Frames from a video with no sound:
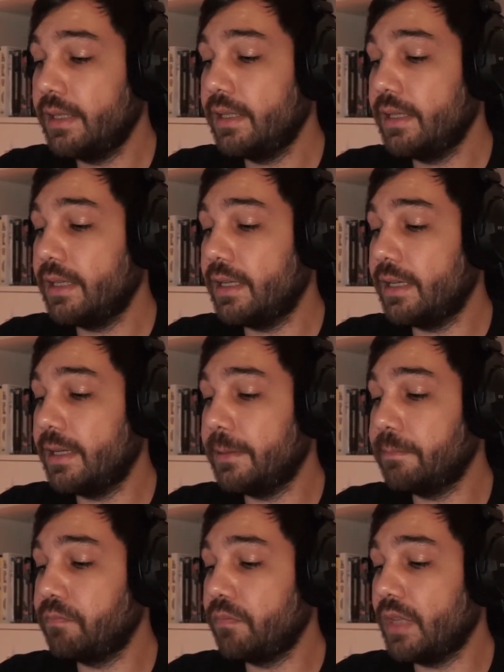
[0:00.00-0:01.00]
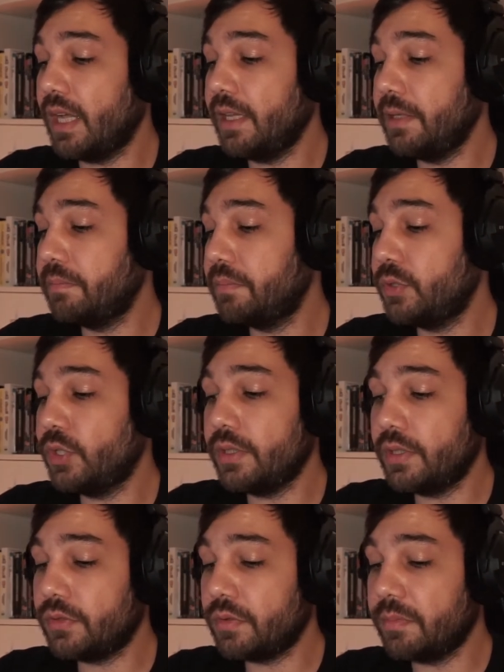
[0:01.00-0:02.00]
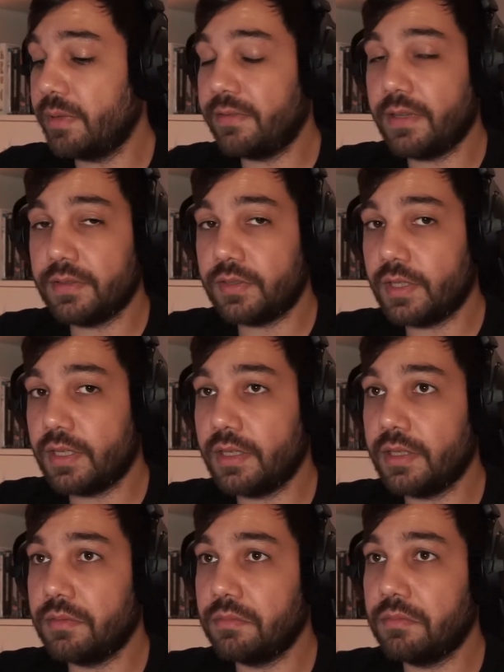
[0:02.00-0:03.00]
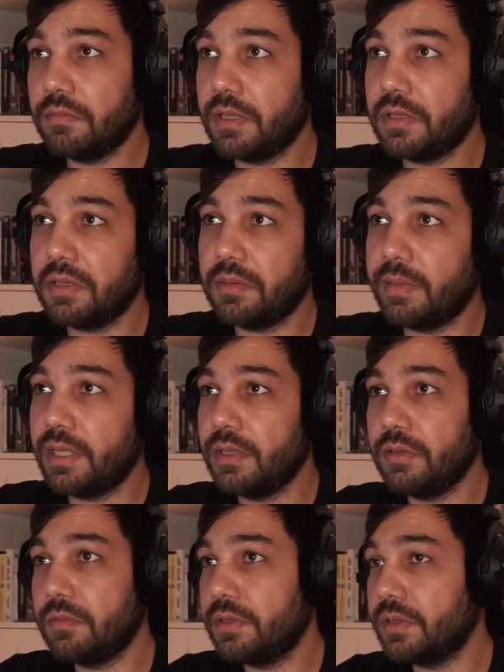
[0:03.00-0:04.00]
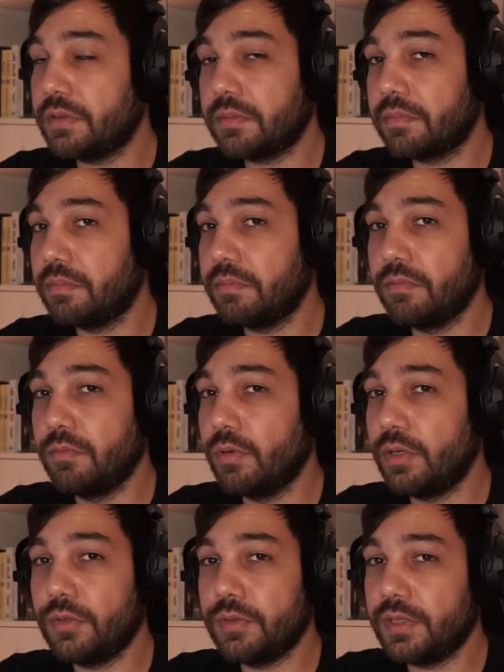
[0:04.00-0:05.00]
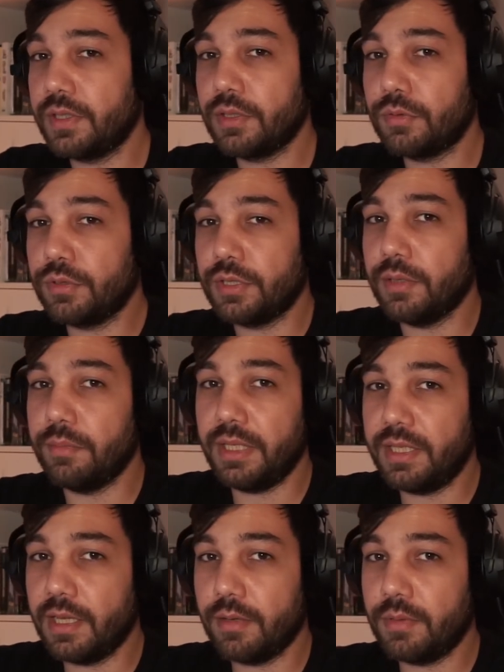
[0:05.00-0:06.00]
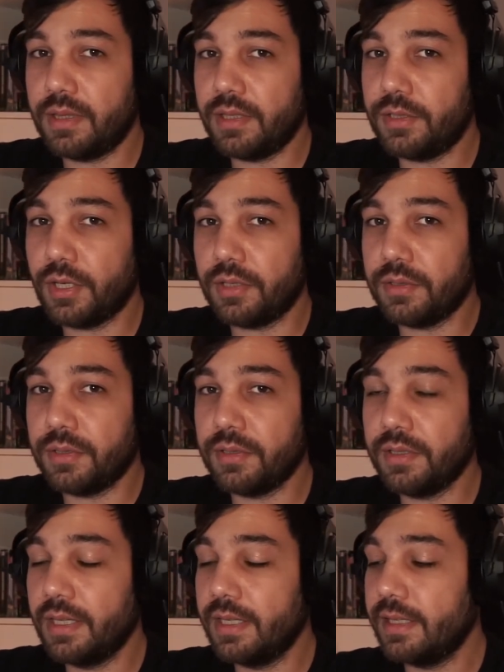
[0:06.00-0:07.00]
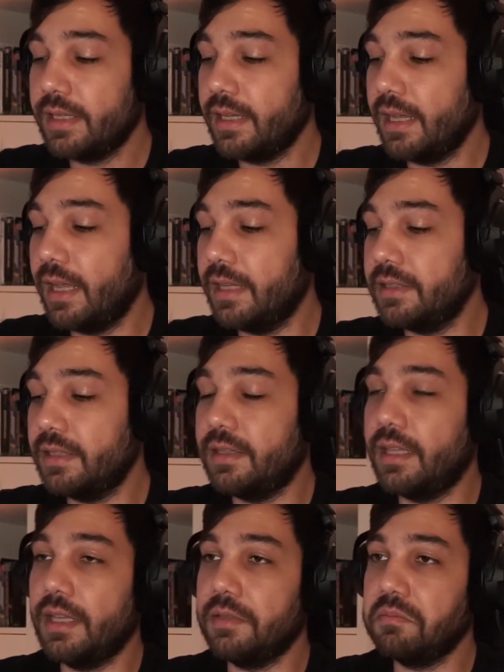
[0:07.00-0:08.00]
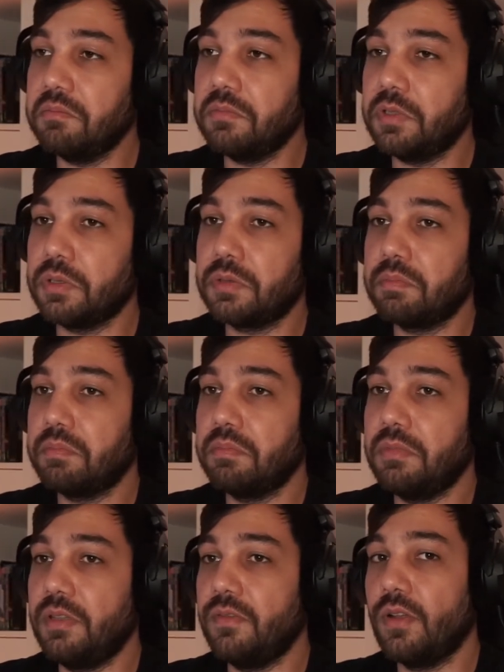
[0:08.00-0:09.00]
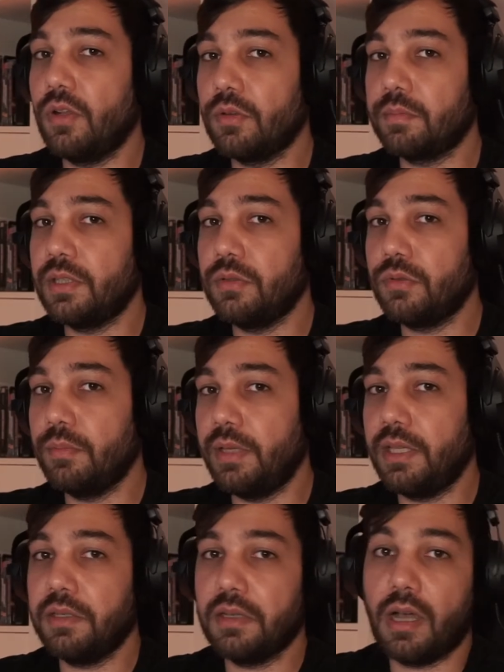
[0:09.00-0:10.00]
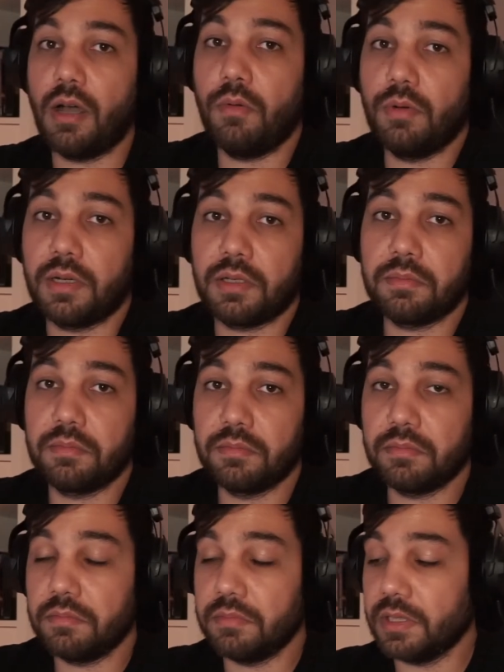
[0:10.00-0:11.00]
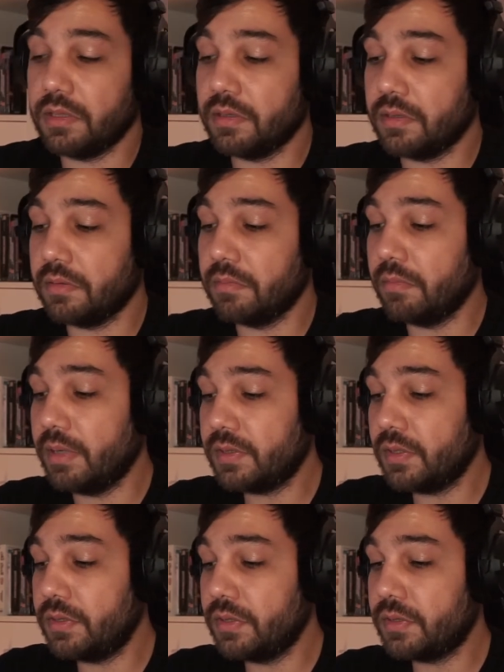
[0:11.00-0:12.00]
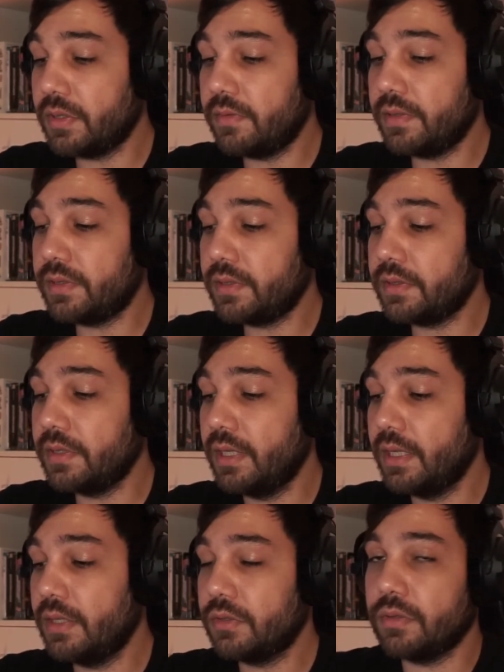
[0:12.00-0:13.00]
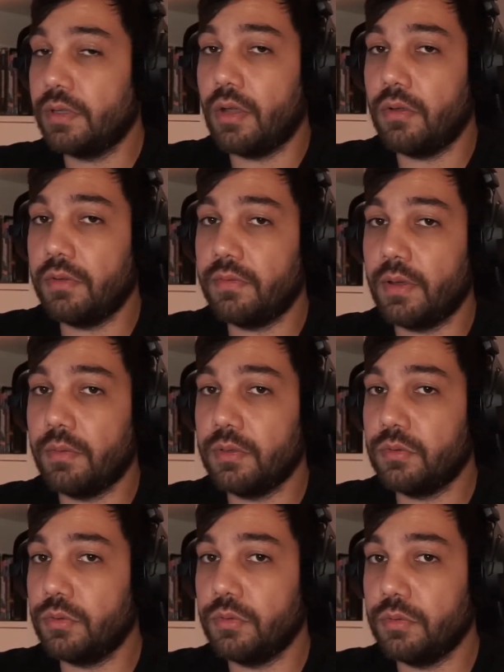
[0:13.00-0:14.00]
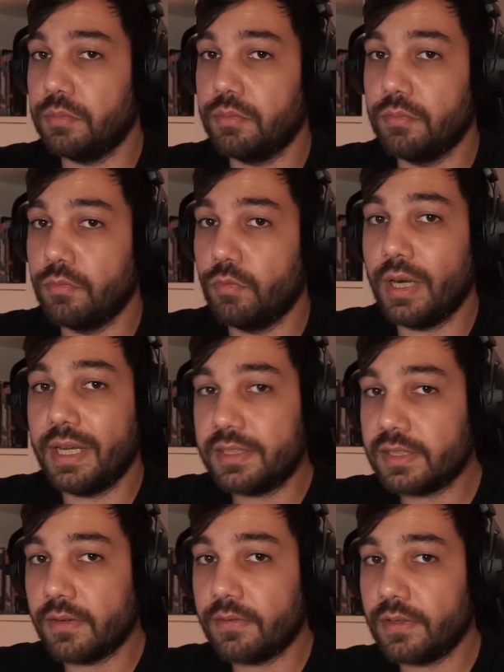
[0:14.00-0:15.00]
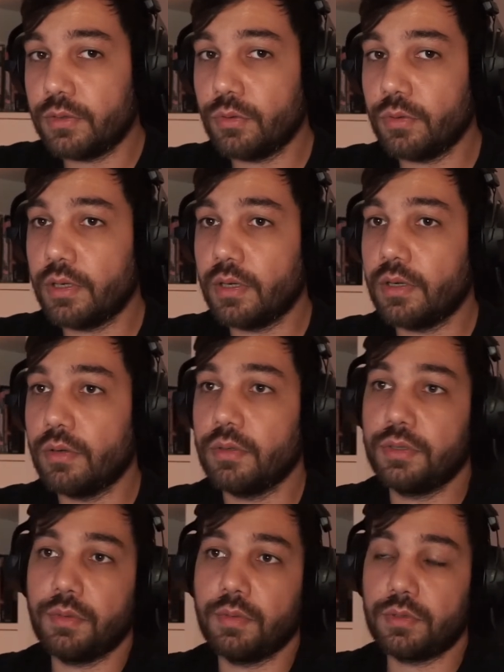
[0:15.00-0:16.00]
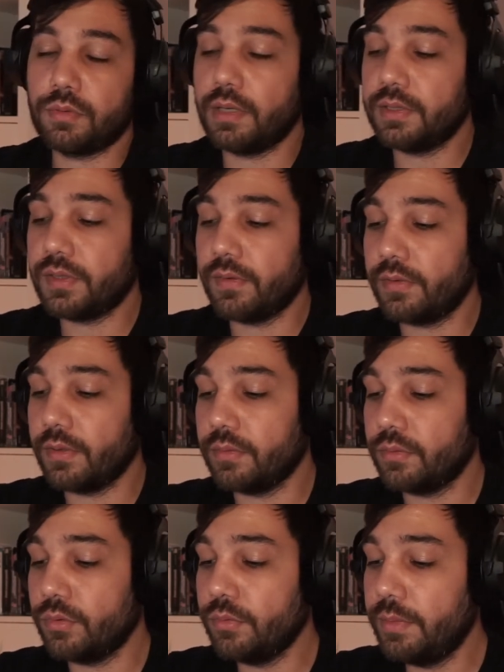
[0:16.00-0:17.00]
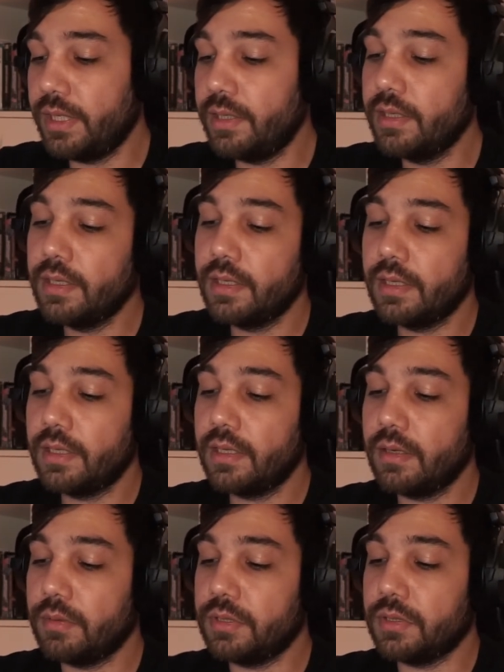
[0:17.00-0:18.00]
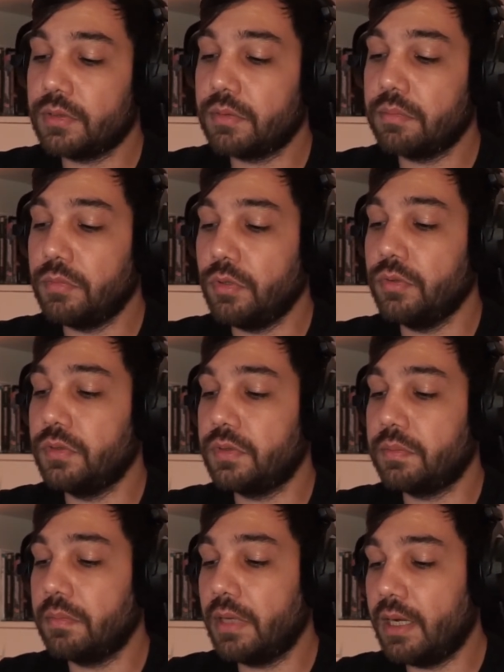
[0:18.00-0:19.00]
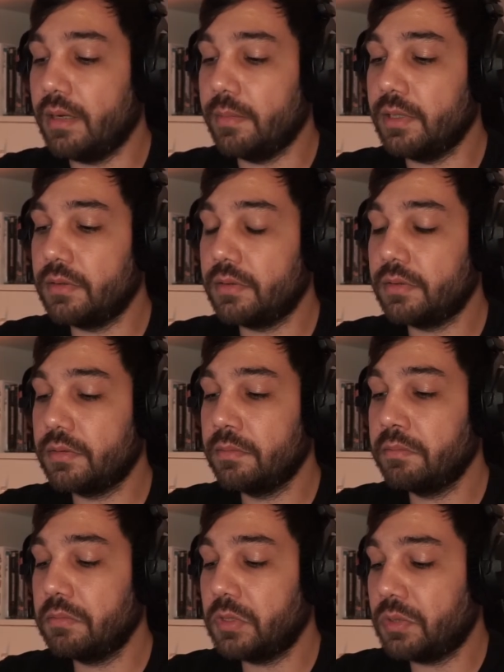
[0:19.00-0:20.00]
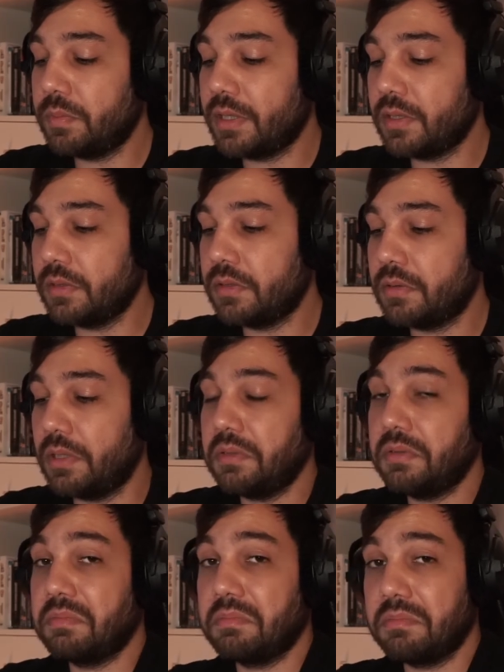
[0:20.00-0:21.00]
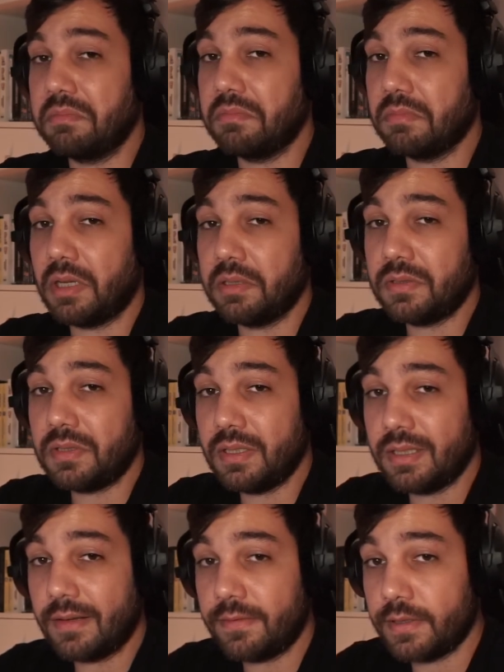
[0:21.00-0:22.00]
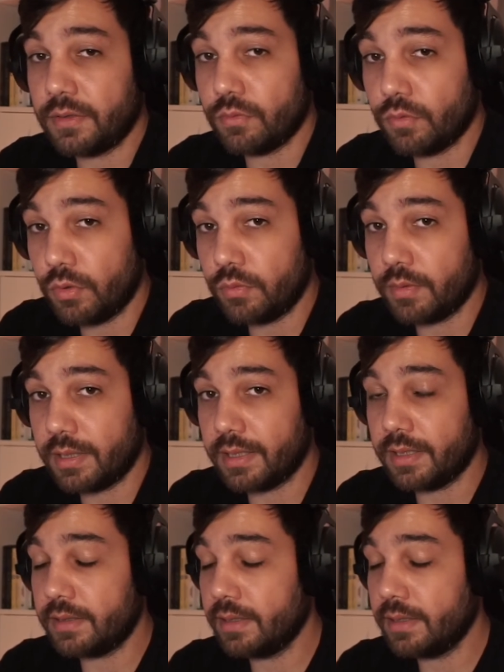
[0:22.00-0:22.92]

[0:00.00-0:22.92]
I shared this with my fiance, and at the beginning we just were using it to share media with each other, and it then just developed into being our messaging service. So now if I want to write something to her or she wants to write something to me, we just use Element, just because there's honestly nothing wrong with it.